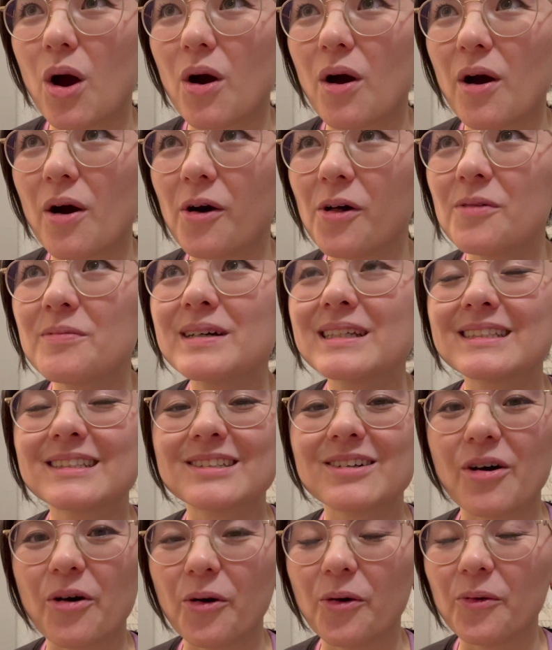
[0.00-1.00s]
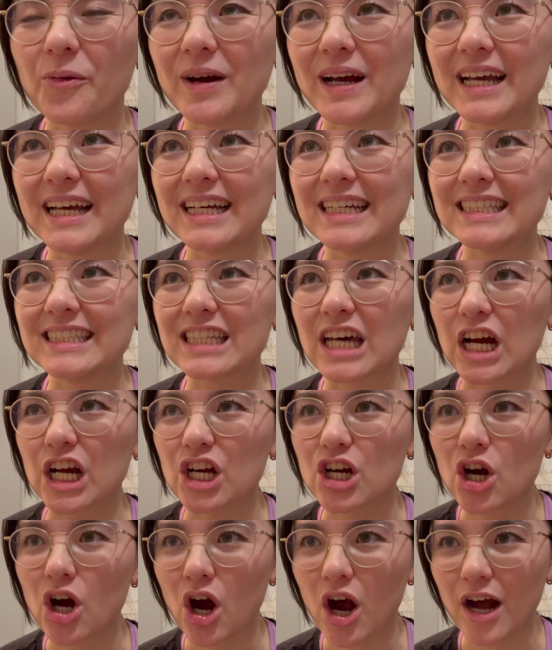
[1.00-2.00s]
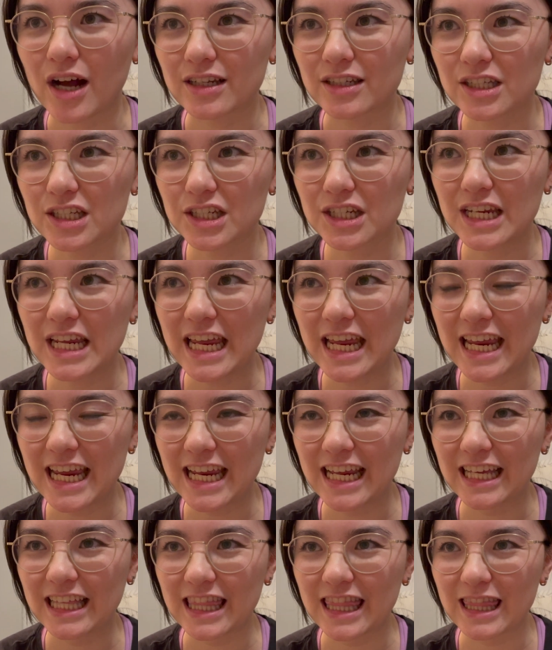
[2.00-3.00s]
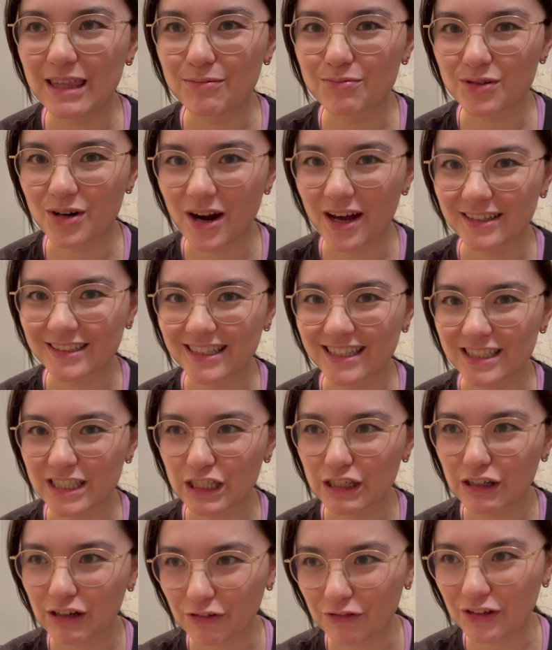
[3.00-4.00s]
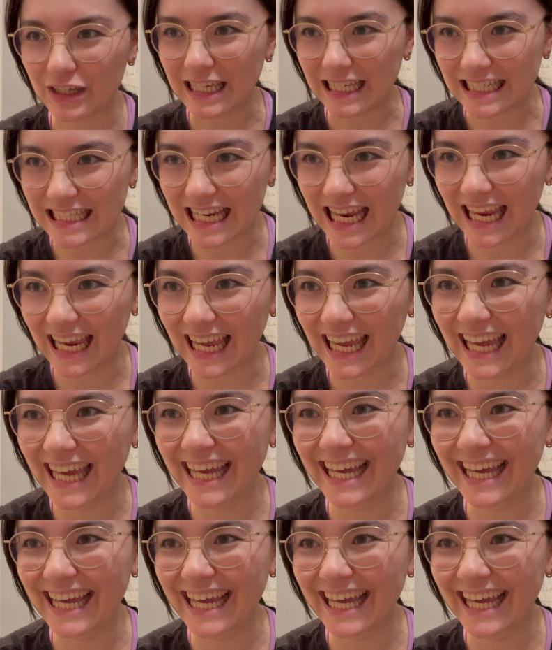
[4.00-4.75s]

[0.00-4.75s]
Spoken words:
almost always are caught in the process of eating.